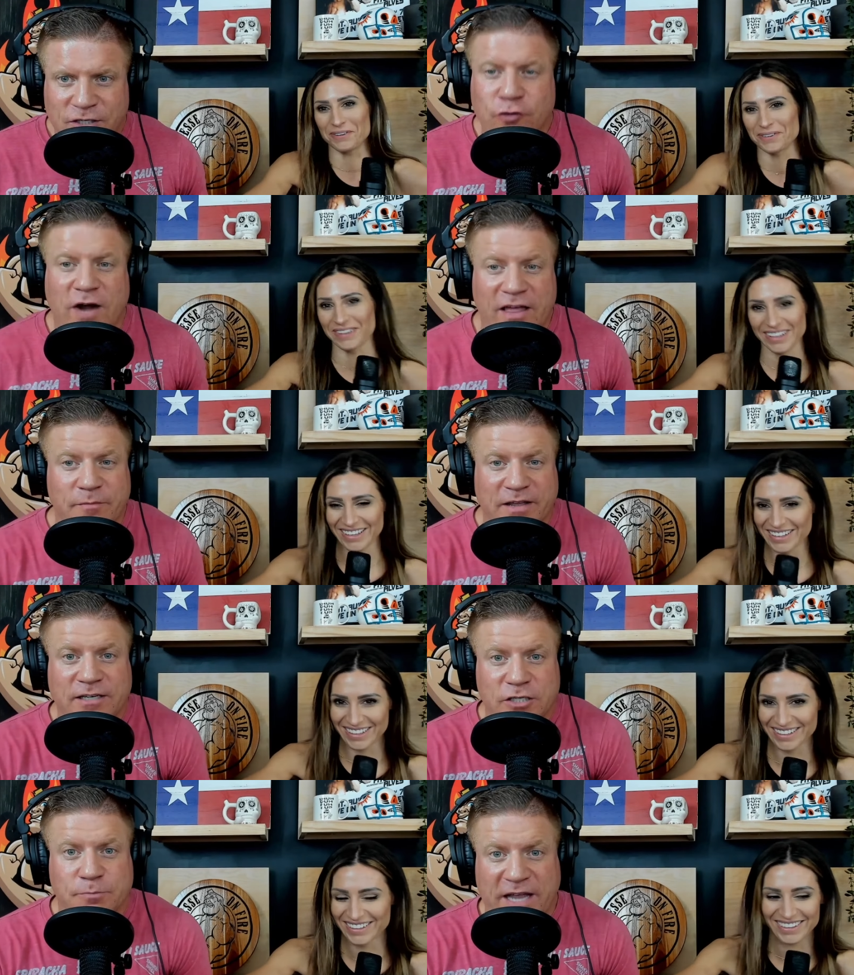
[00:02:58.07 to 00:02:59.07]
Speaker 1: You'd rather me
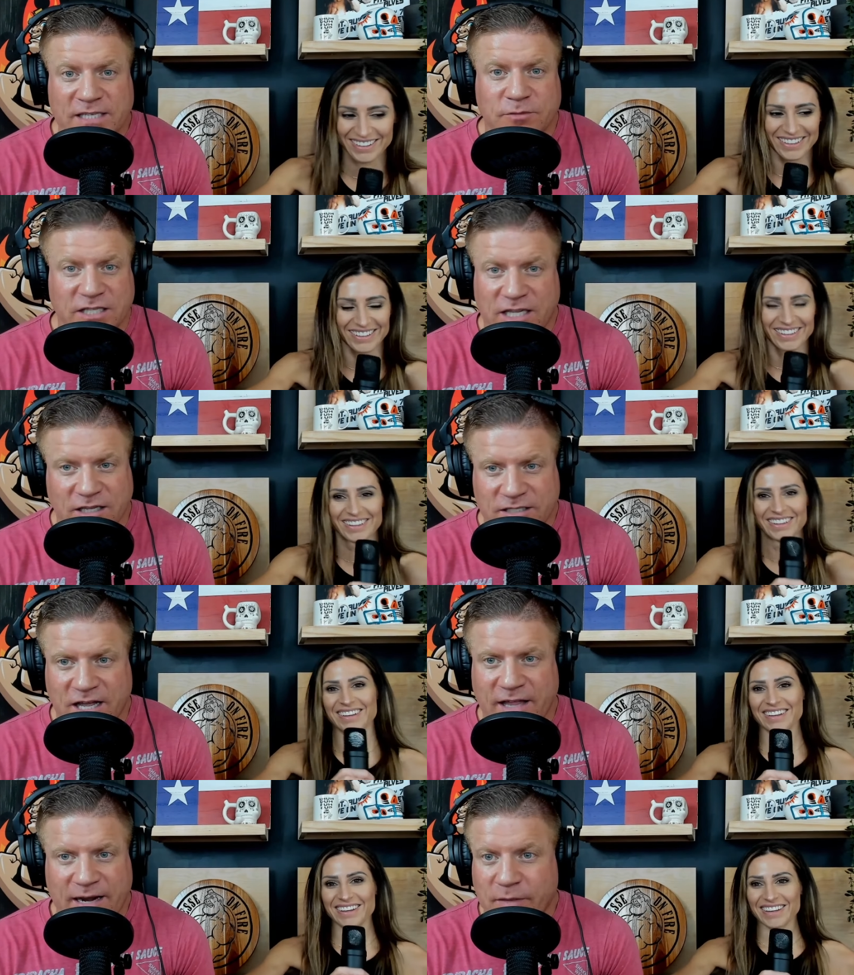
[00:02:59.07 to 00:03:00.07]
just bang some chick that looks not
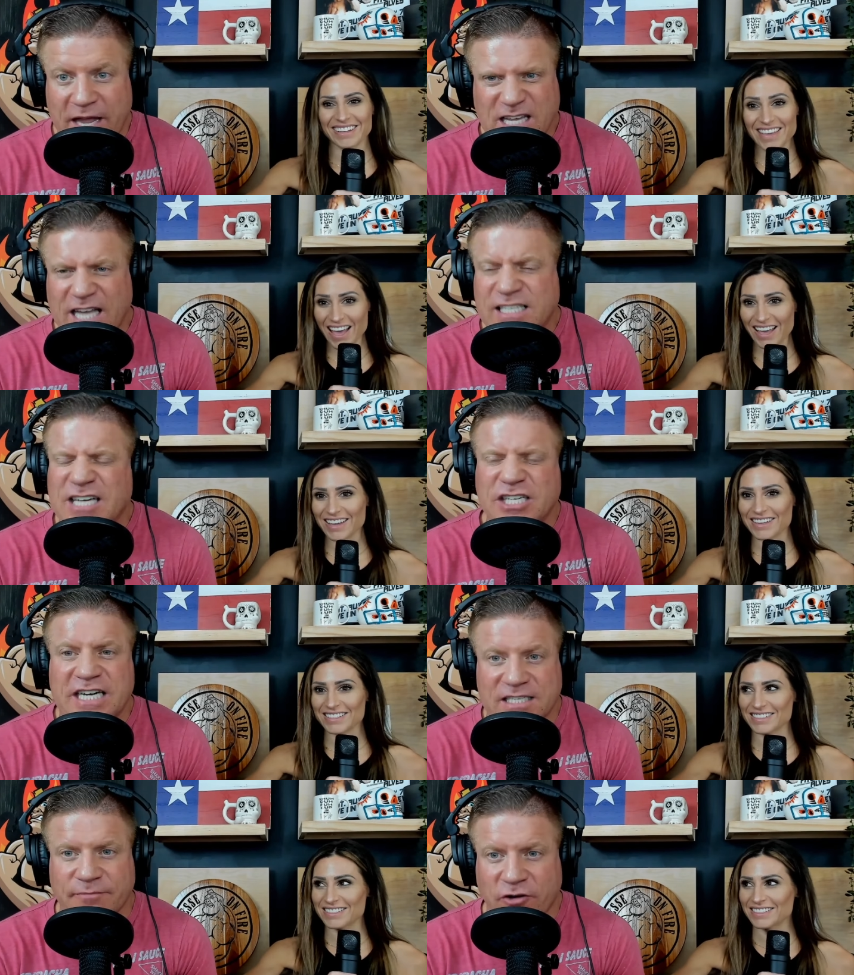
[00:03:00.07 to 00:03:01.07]
like I'm like yes, yes I just need
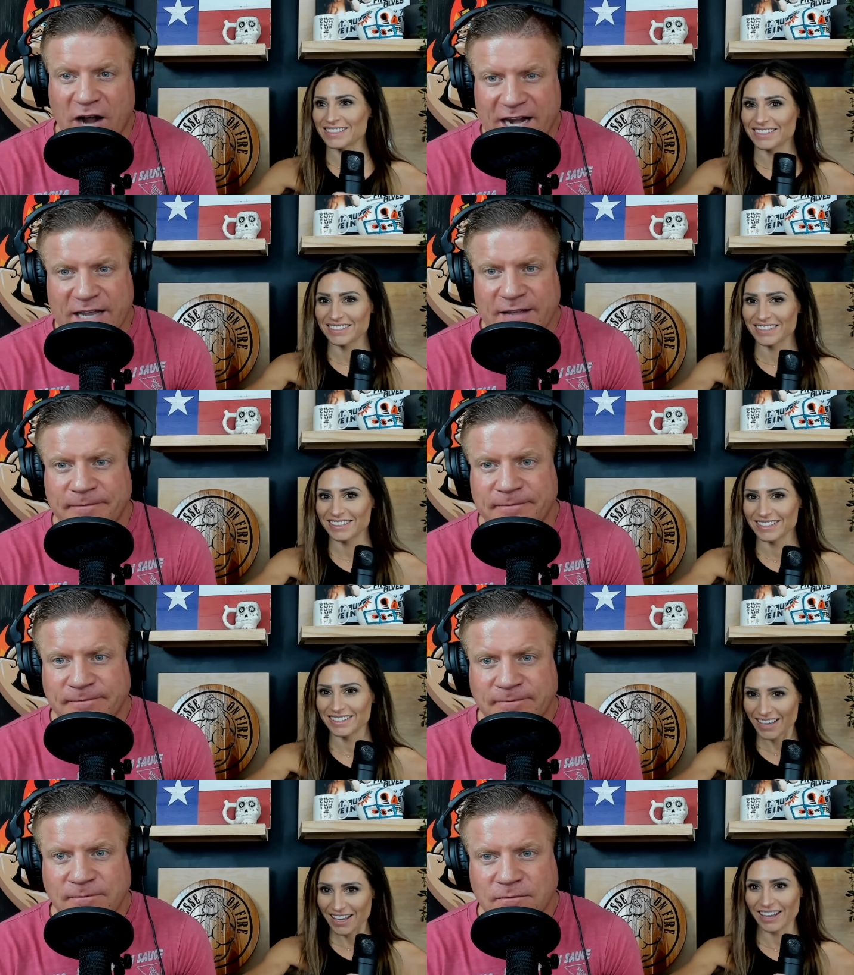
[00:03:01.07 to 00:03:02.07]
some variety.
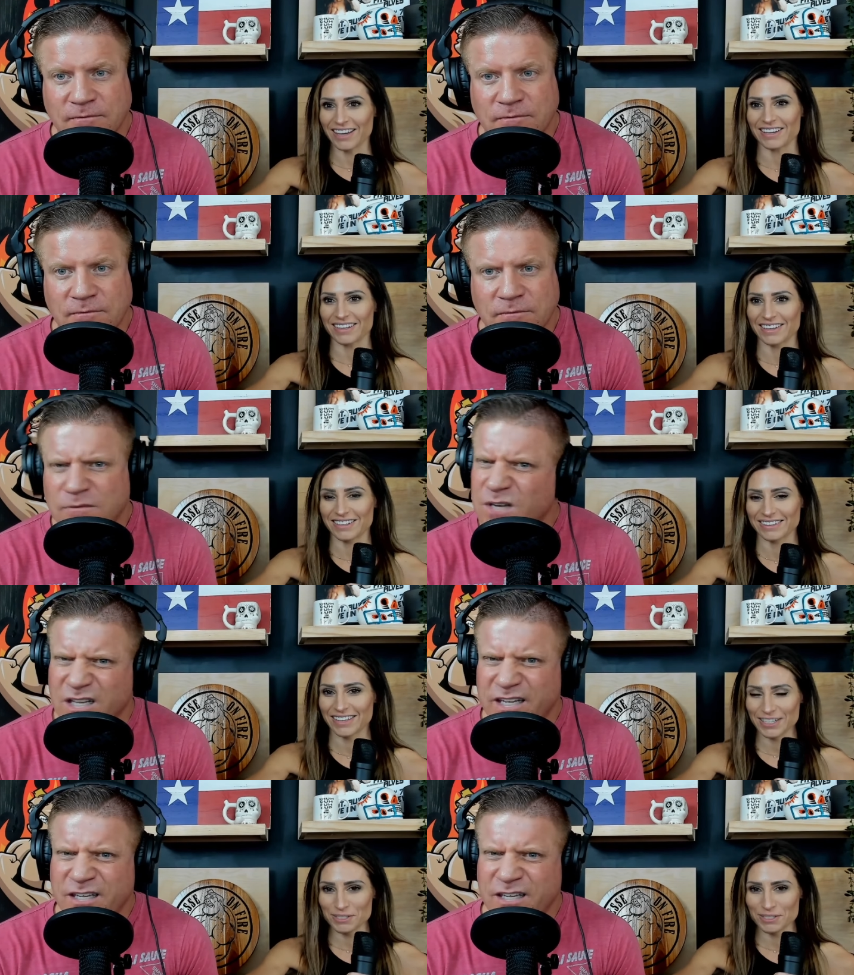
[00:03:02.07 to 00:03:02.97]
Yeah. Really? That's